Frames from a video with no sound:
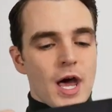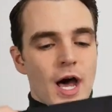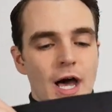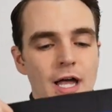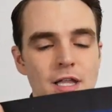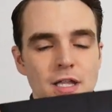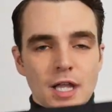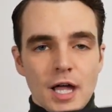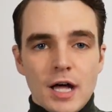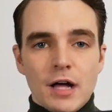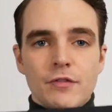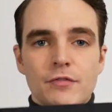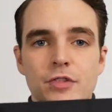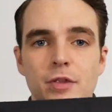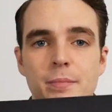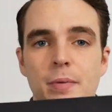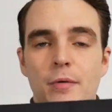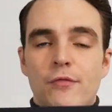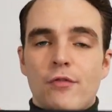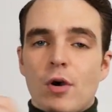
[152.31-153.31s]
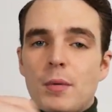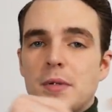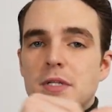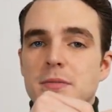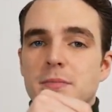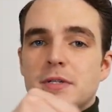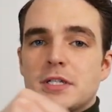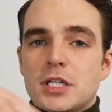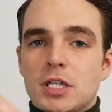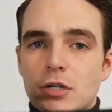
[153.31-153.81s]
I love the
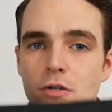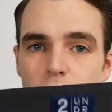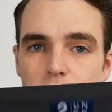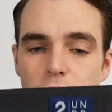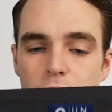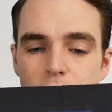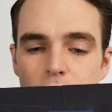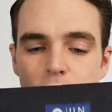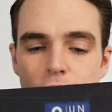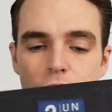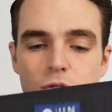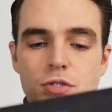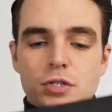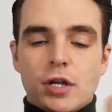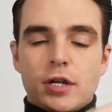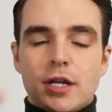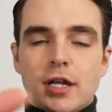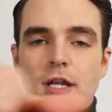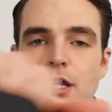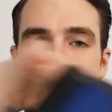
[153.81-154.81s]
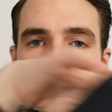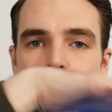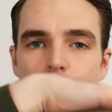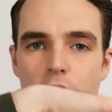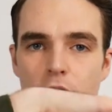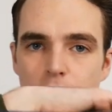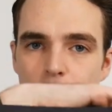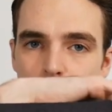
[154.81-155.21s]
performance material that they use on here,